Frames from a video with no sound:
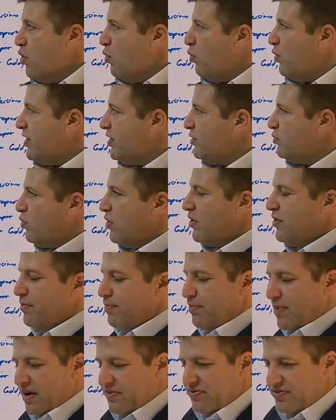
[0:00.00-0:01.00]
What did
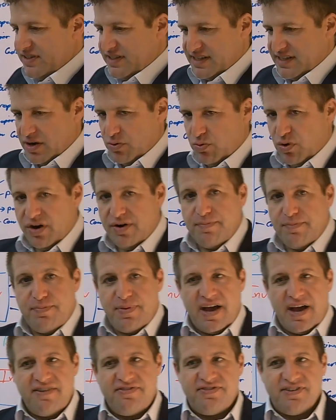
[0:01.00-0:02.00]
Warren Buffett say? Warren
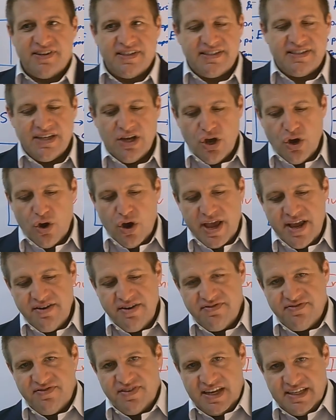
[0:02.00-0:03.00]
Buffett
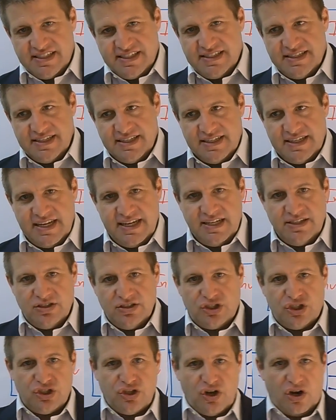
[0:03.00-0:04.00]
invested in
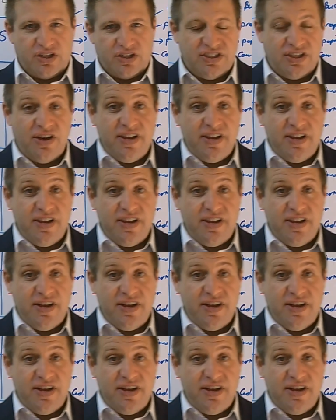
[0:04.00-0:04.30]
stocks.